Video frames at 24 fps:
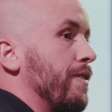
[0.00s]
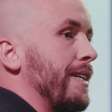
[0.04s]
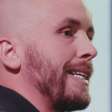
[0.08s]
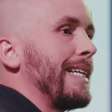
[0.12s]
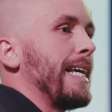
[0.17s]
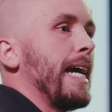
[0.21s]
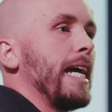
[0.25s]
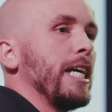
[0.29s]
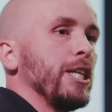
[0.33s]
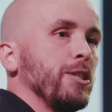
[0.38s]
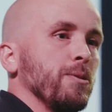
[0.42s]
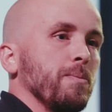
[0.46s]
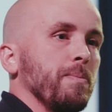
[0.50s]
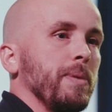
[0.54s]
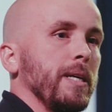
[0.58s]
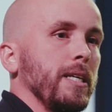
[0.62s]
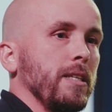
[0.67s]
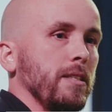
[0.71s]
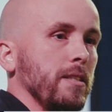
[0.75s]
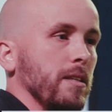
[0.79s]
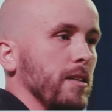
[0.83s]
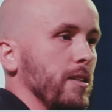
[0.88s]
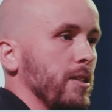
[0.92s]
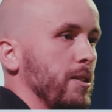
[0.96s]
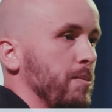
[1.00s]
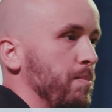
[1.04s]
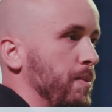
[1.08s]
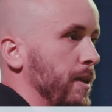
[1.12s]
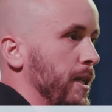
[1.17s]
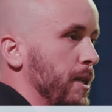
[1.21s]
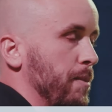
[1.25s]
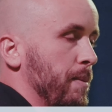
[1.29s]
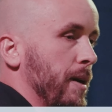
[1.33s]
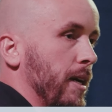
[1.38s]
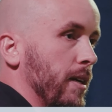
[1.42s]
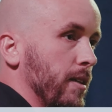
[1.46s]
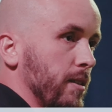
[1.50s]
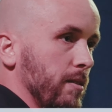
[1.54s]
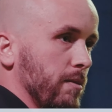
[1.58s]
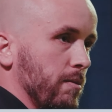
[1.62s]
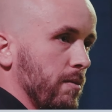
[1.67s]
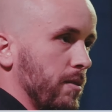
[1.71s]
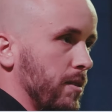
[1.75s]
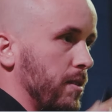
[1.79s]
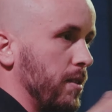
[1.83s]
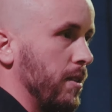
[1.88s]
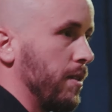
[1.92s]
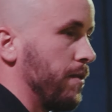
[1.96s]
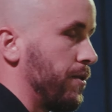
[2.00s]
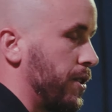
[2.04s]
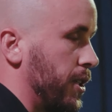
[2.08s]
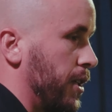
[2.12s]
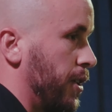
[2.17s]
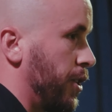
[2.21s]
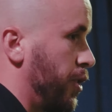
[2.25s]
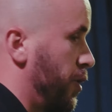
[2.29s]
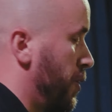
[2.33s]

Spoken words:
of engagement piece that I speak about, and obviously I